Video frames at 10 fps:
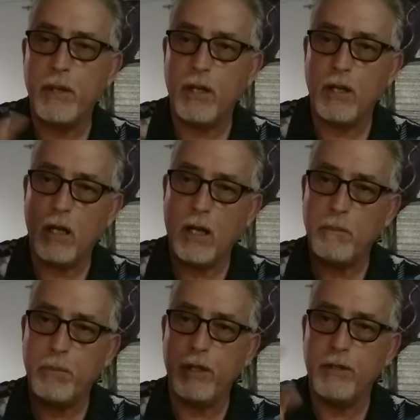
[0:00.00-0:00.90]
put
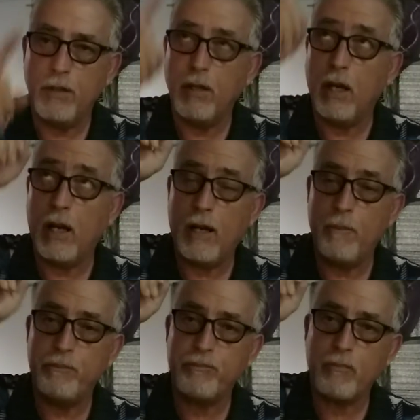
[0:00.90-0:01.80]

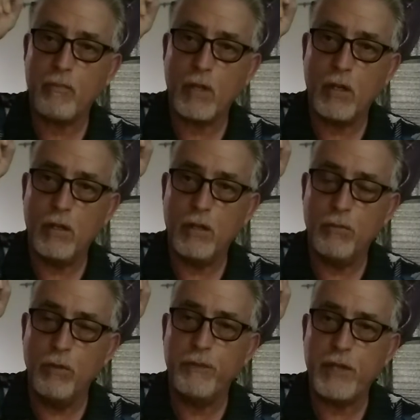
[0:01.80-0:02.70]
a
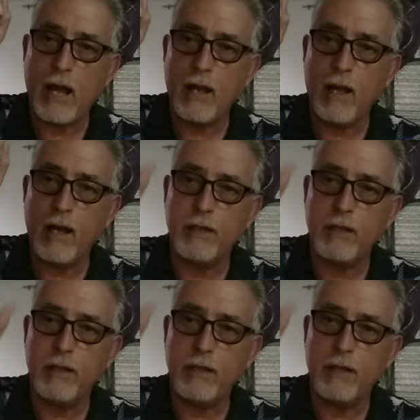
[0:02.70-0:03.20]
roof tile on